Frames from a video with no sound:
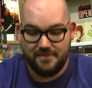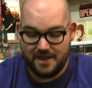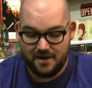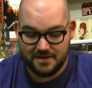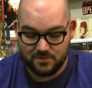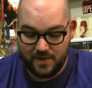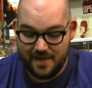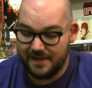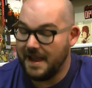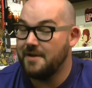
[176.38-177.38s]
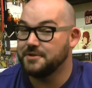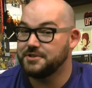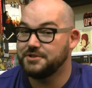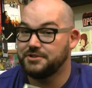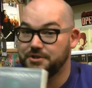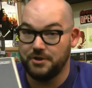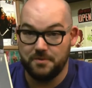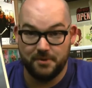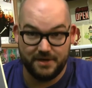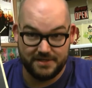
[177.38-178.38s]
there as well, and I was
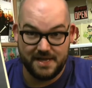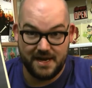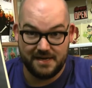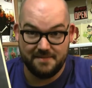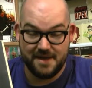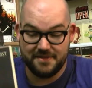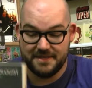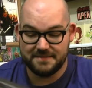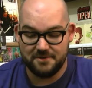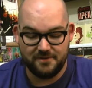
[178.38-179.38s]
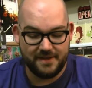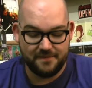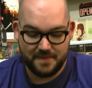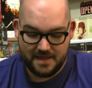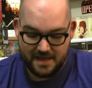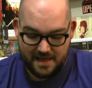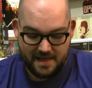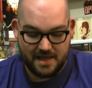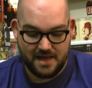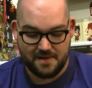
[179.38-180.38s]
super excited about this movie.
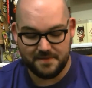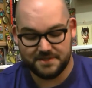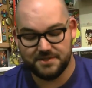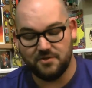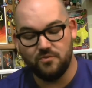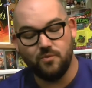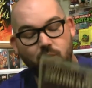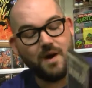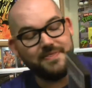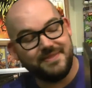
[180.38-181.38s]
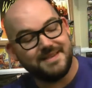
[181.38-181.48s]
So what